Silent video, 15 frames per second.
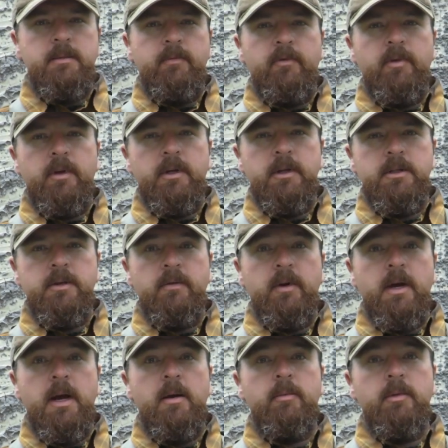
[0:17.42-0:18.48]
some footage of
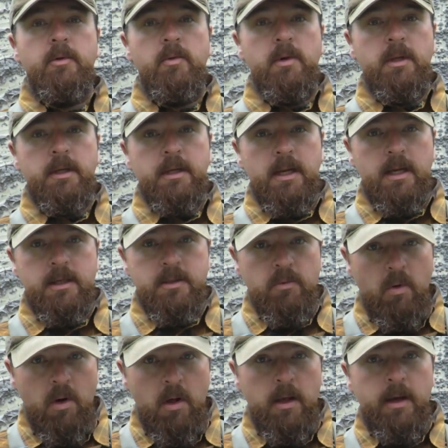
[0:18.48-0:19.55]
a couple of really
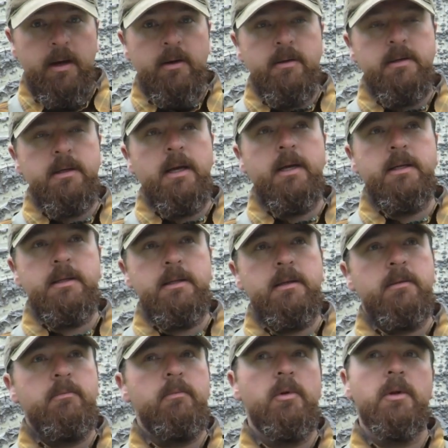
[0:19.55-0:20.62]
nice wall hanger size
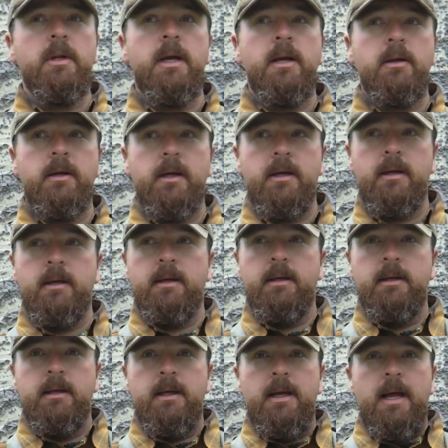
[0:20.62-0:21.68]
bull elk.
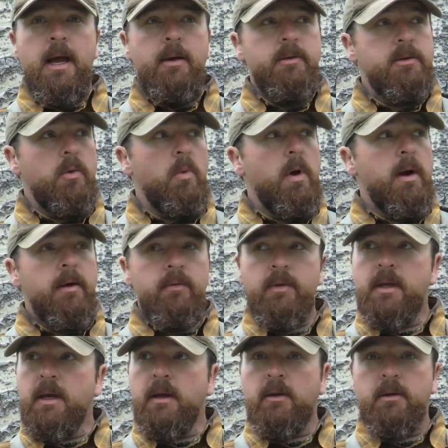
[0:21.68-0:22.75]
I was aware
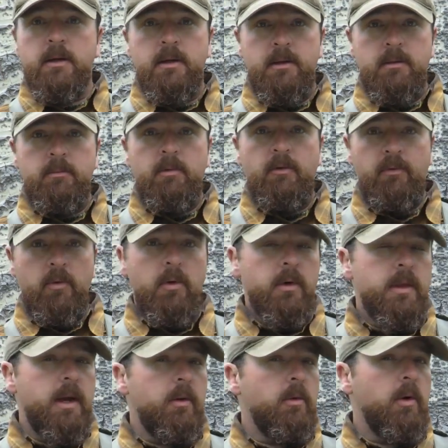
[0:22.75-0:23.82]
of the elk
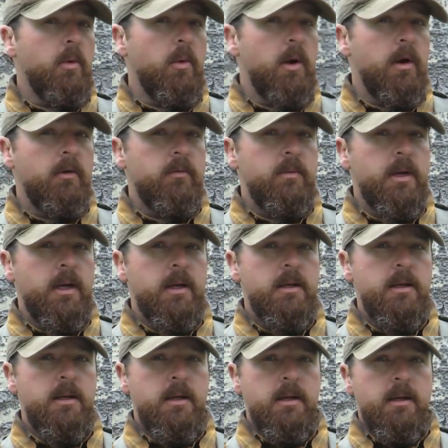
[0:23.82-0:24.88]
before they were aware of
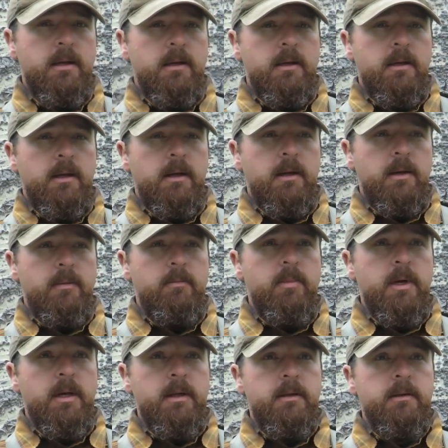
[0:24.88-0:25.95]
me, uh,
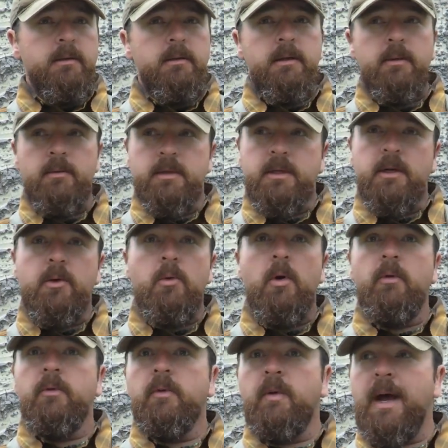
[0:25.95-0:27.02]
but it was in a
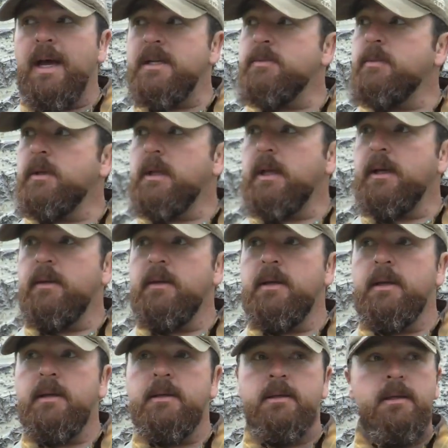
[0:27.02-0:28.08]
grove of aspen like
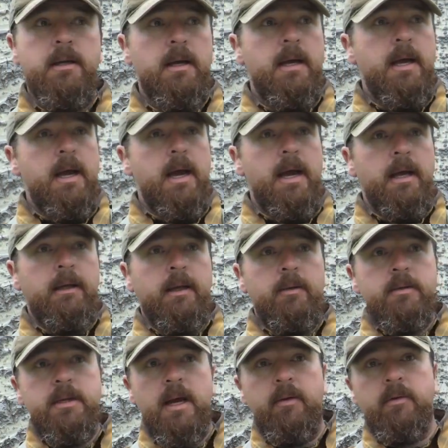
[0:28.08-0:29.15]
this, and I
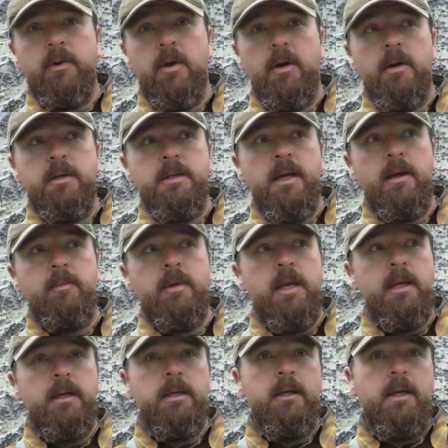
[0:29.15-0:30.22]
was having a hard time
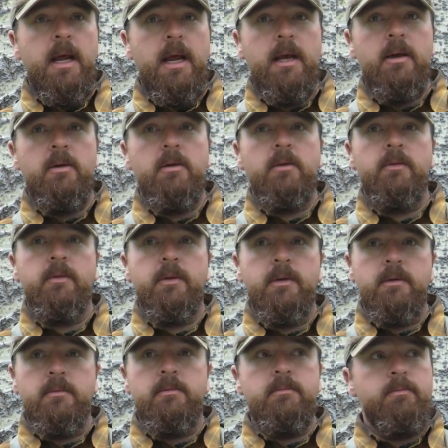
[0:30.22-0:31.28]
getting an angle
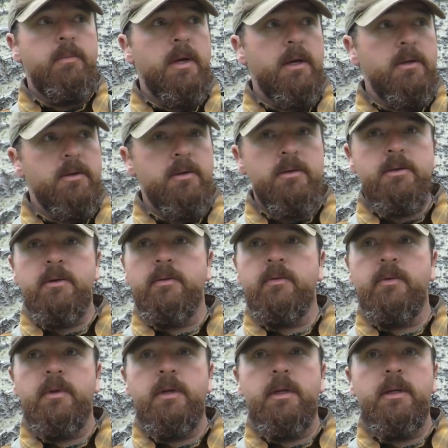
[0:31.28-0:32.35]
for pictures or
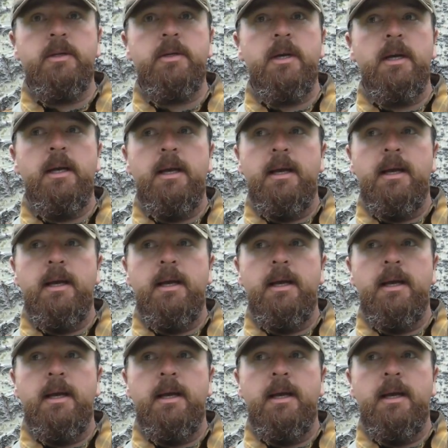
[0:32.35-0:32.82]
footage